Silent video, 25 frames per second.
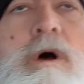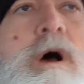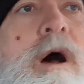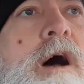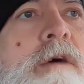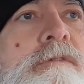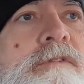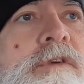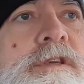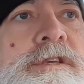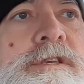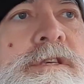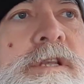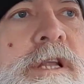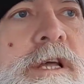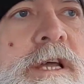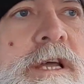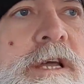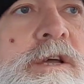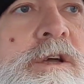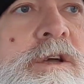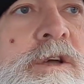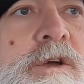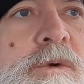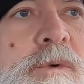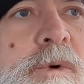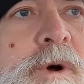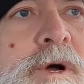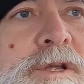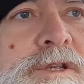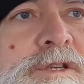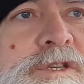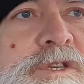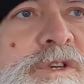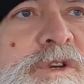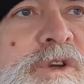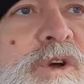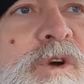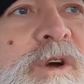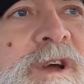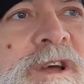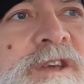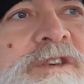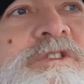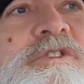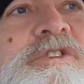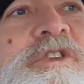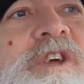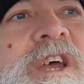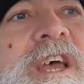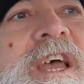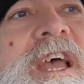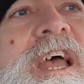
obviously was nourished.